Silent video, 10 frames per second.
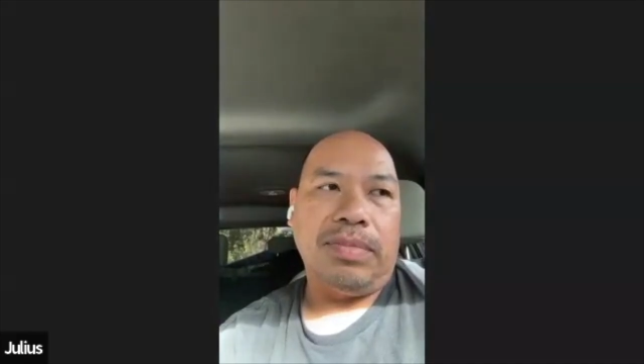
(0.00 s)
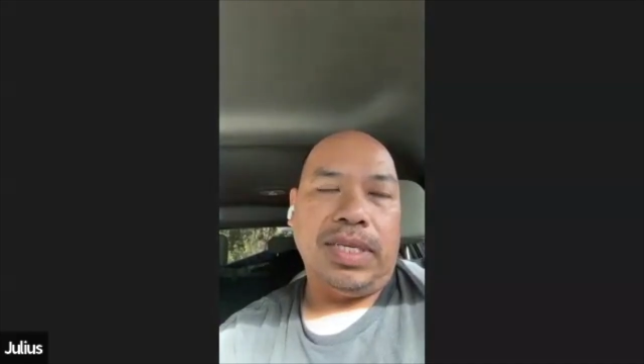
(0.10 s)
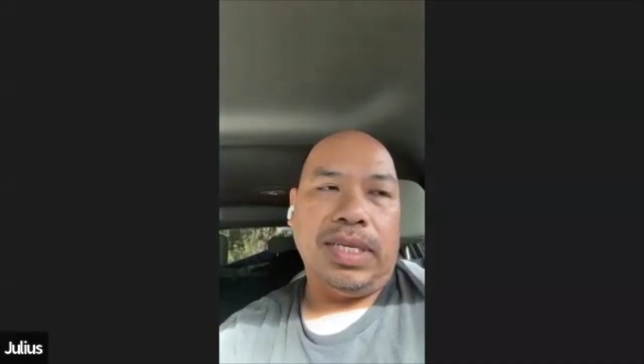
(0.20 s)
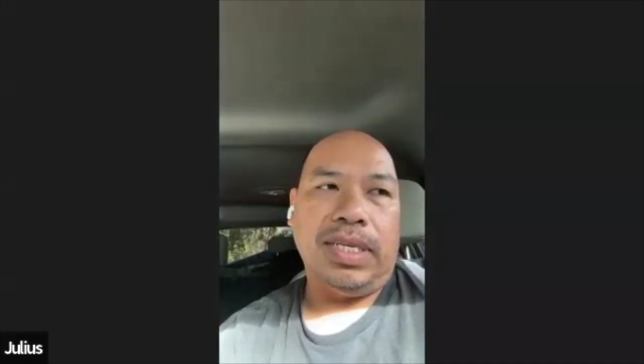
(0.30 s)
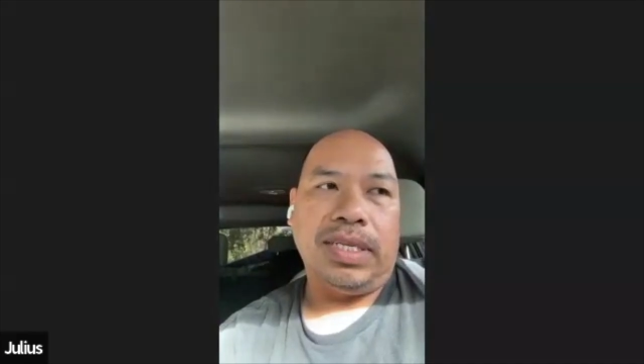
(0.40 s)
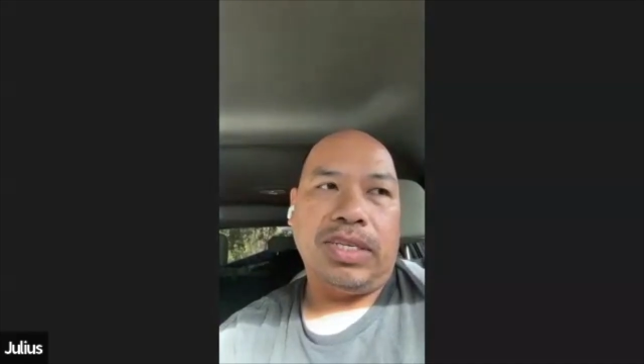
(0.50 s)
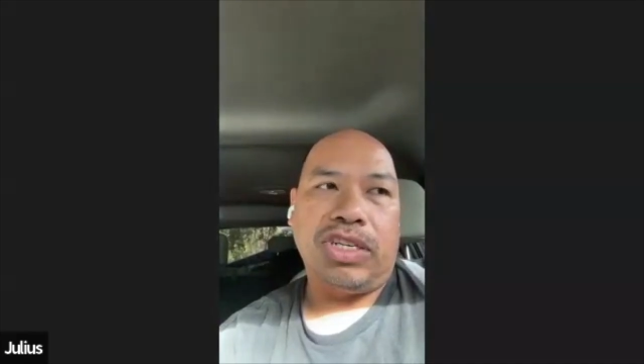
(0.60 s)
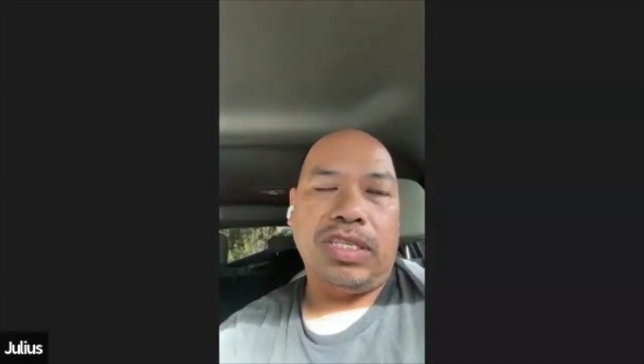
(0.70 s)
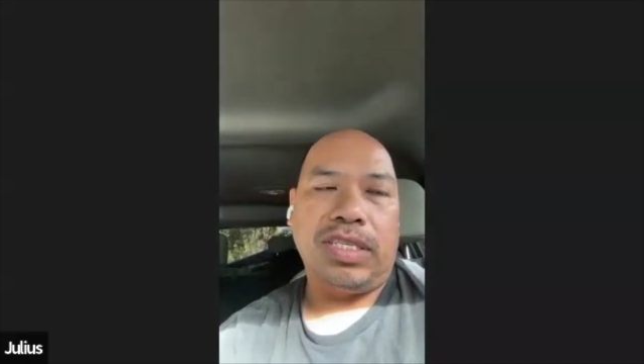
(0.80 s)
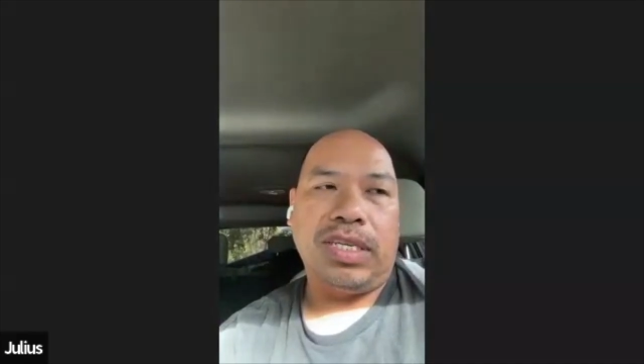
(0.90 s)
in
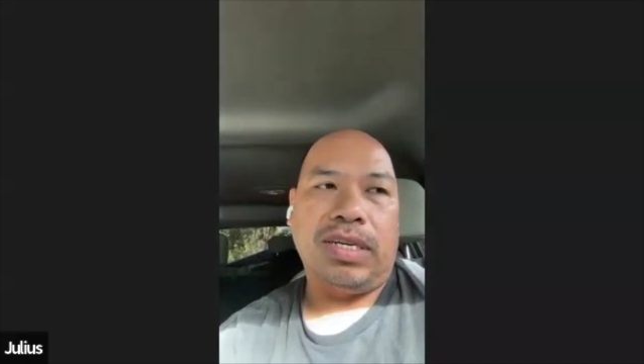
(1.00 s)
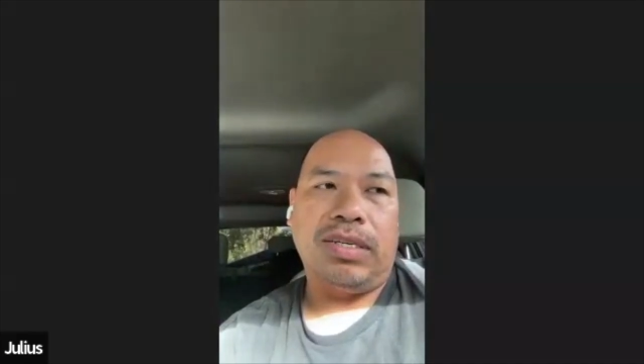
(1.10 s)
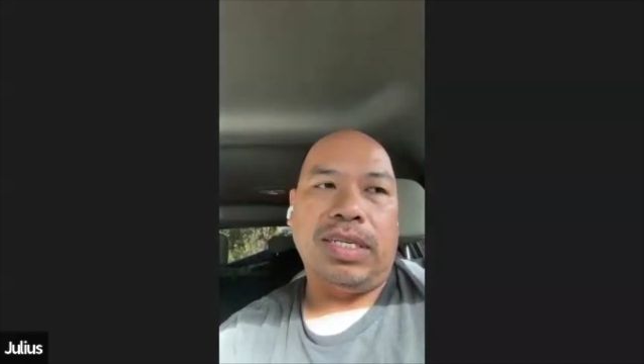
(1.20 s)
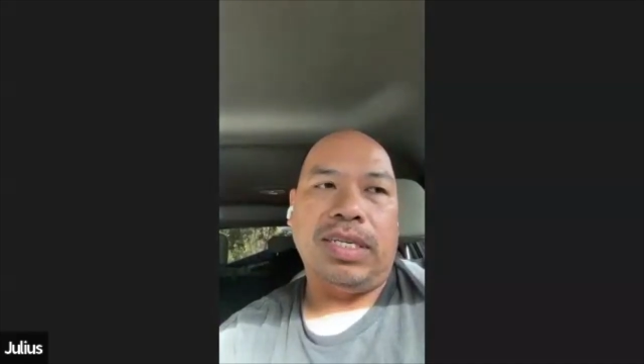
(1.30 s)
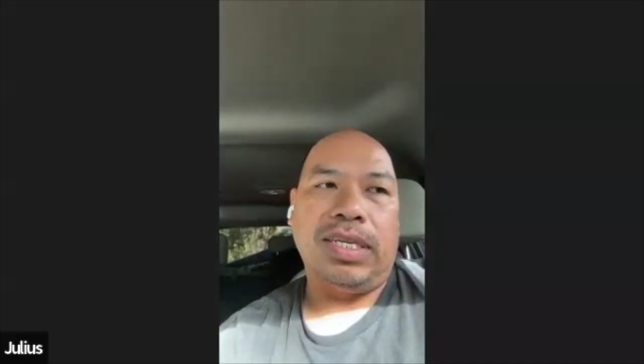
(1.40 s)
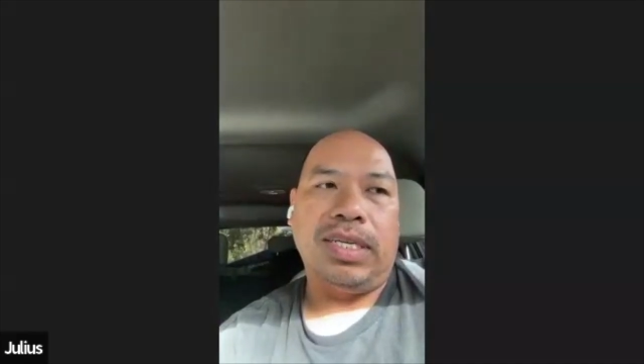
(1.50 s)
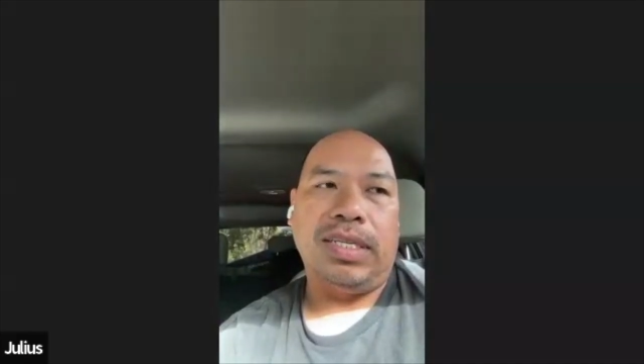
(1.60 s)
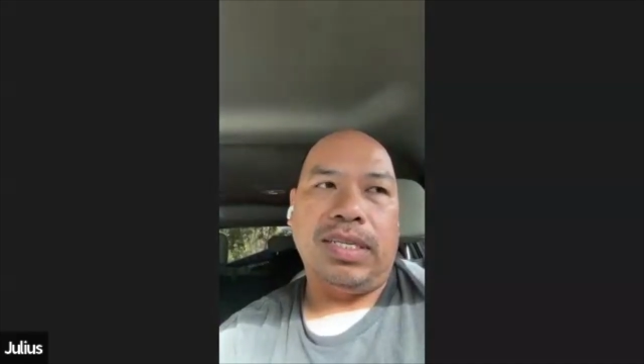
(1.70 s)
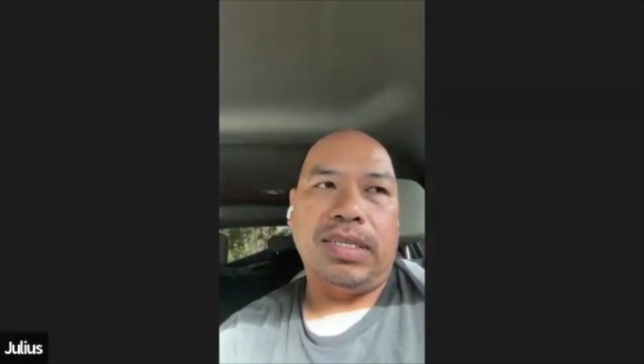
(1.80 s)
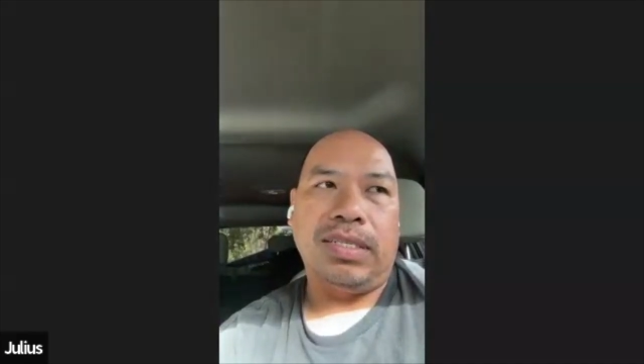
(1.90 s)
Kurdistown, and
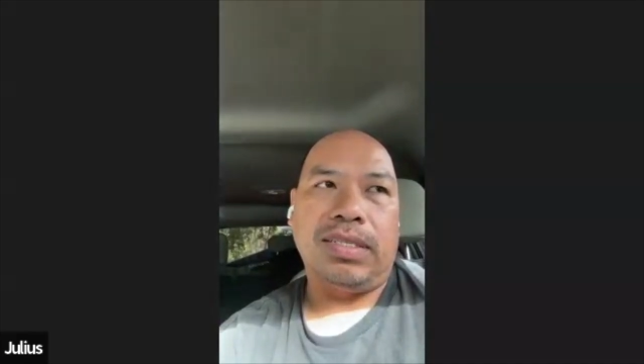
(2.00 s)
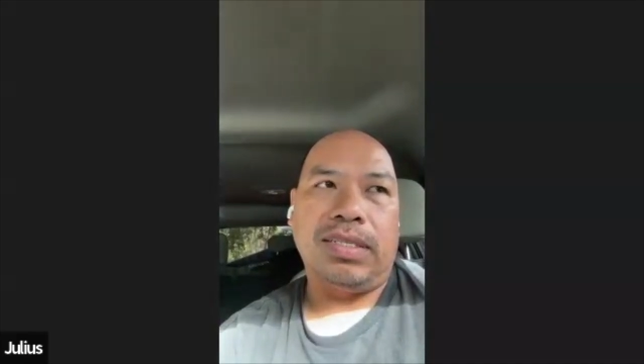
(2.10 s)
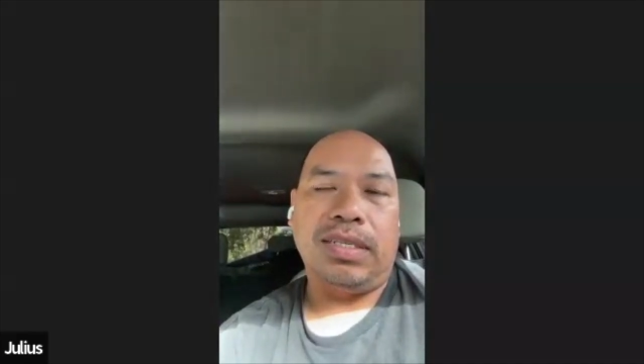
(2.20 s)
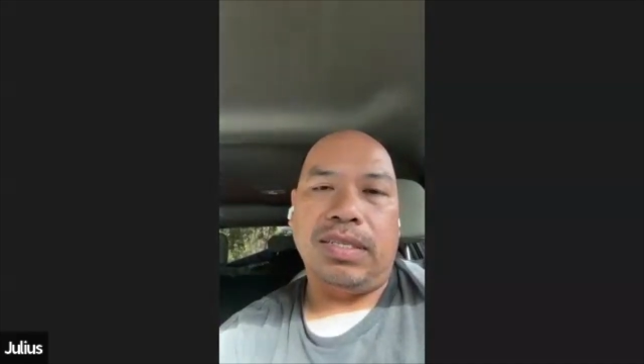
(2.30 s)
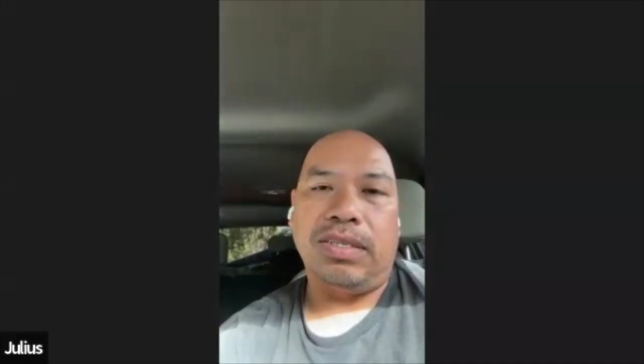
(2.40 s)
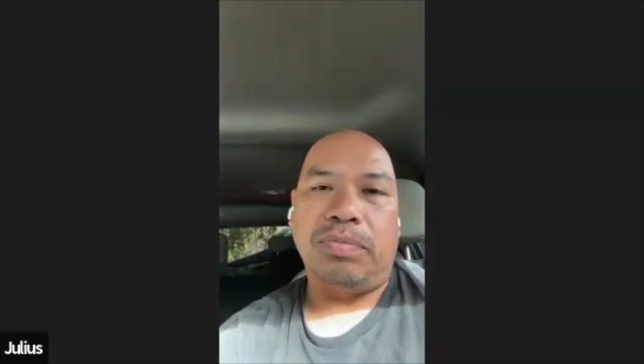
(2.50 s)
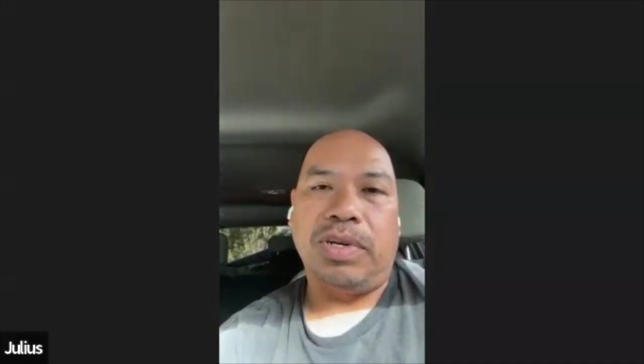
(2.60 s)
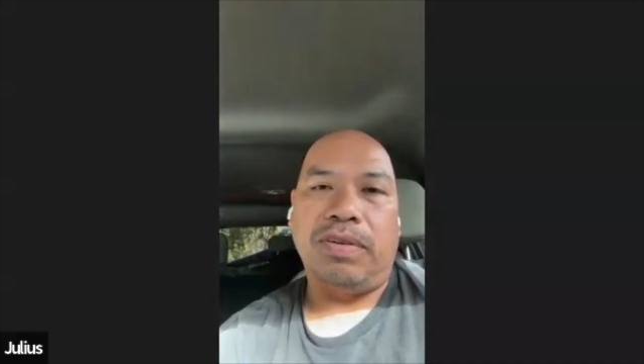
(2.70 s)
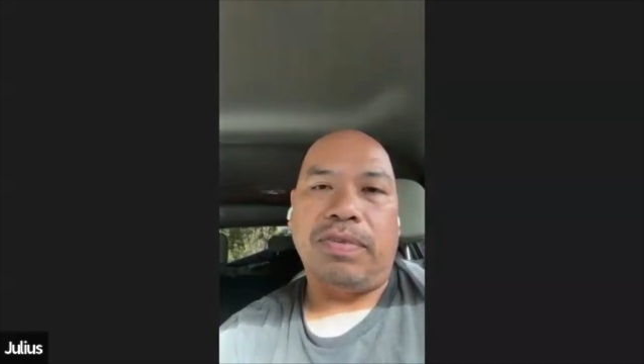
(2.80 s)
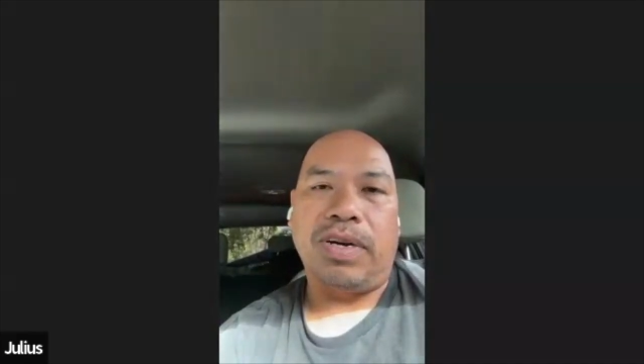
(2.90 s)
then there's other
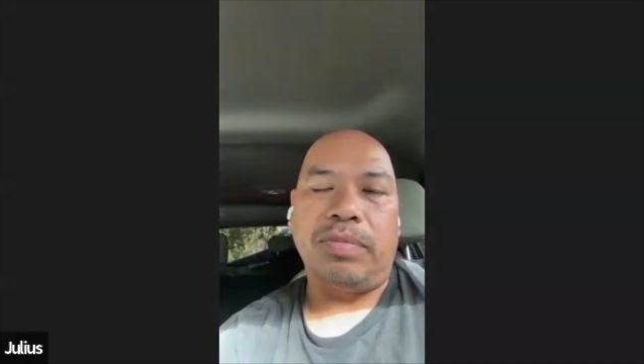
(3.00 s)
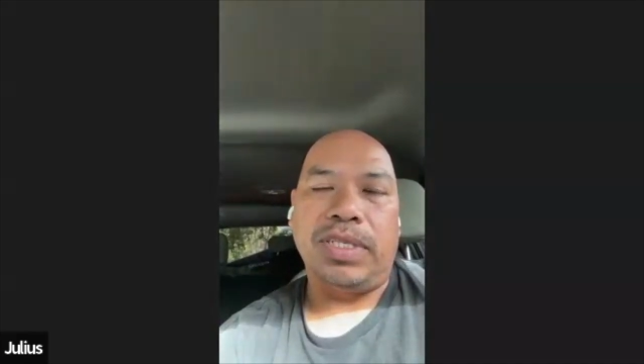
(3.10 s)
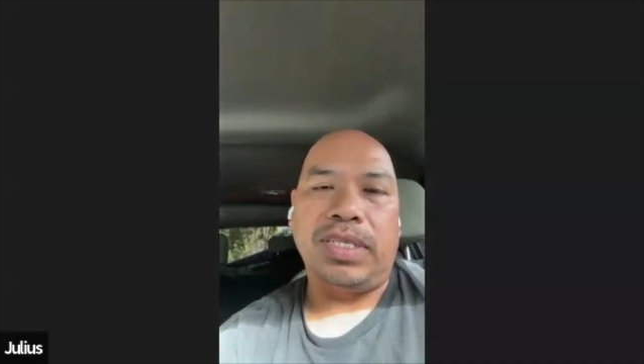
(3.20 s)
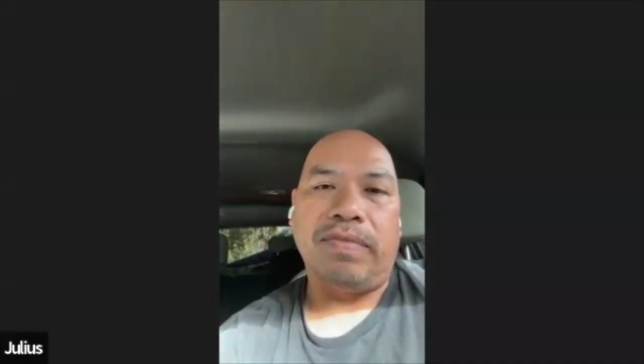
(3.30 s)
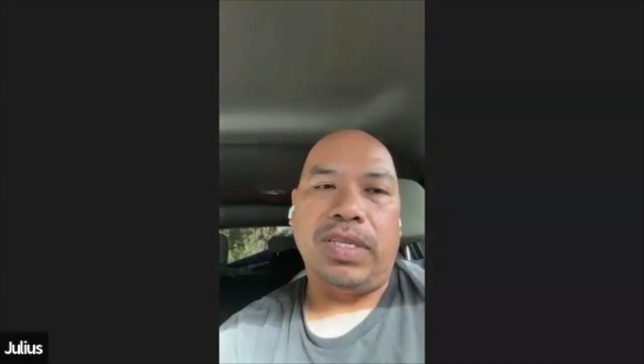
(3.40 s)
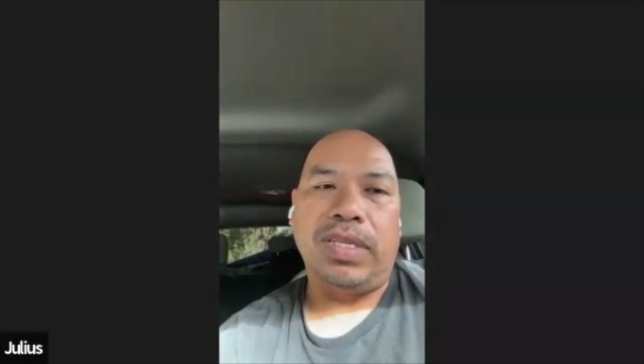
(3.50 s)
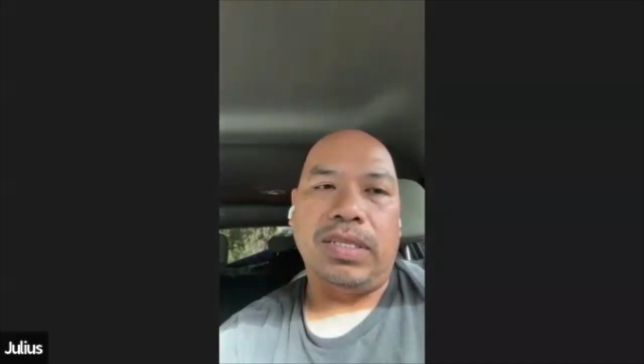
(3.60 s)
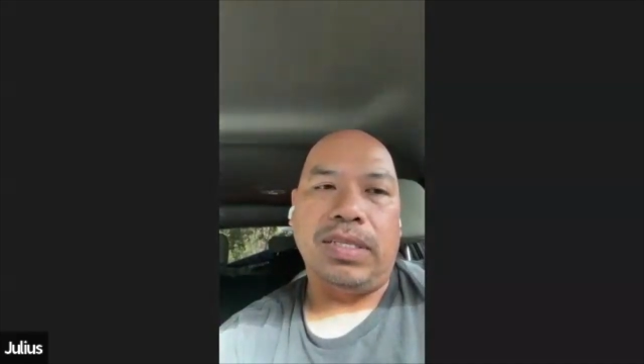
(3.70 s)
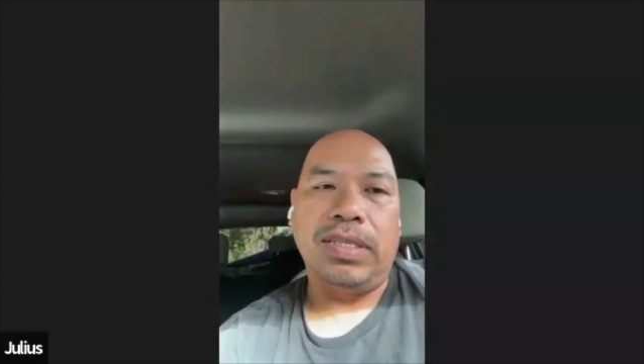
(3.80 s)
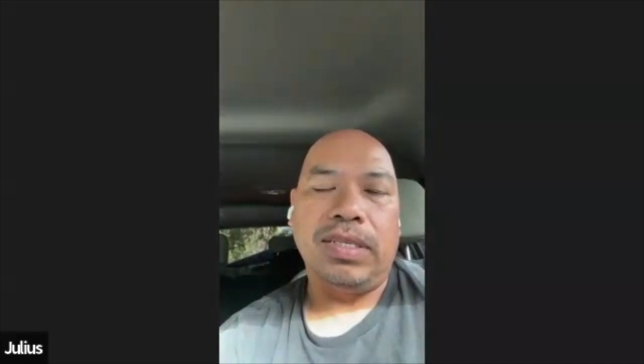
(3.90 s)
small farmers have done.